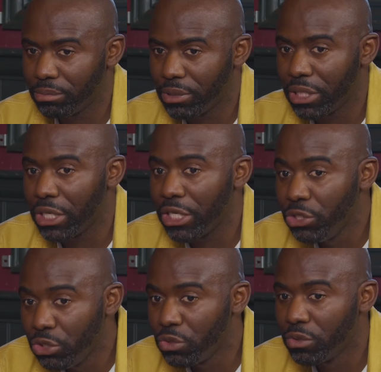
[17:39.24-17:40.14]
he, he
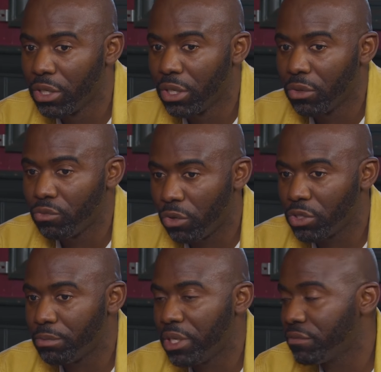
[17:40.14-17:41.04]
knew what was
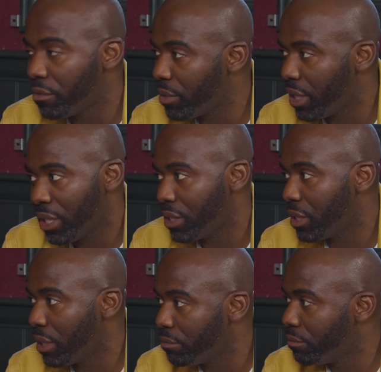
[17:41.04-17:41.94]
best for me, and I
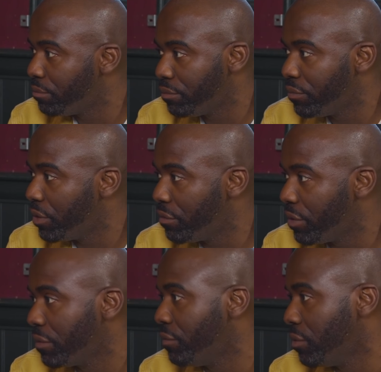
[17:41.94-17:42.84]
said I'm very
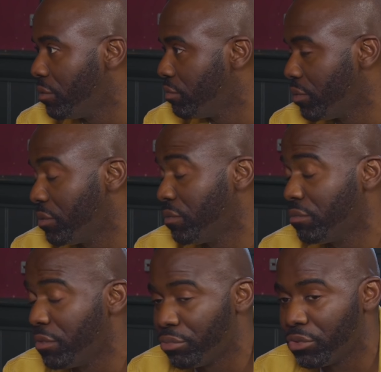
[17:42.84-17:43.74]
thankful for,
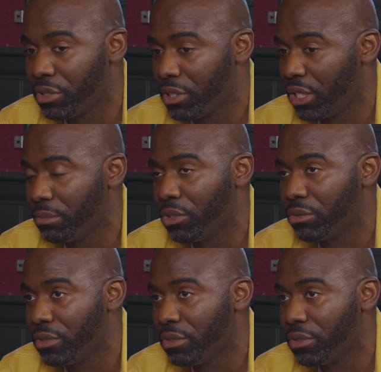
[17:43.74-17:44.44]
yeah, for Bruce yeah. taking me on.